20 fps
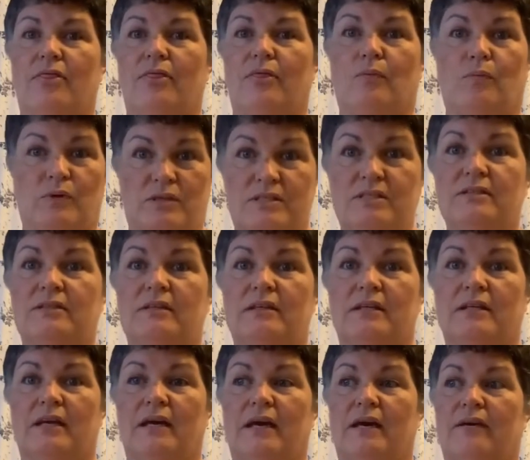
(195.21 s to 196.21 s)
we're still
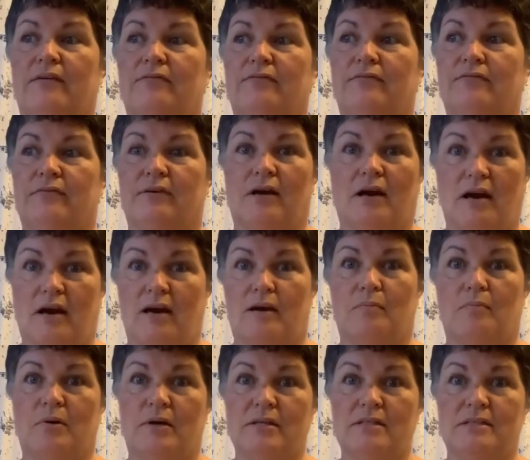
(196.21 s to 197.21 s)
going to have high
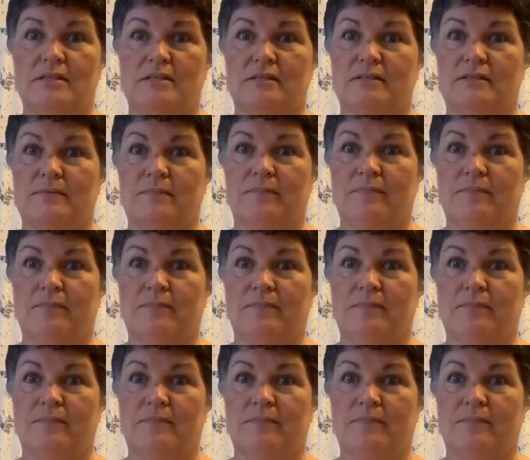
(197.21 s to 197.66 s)
prices.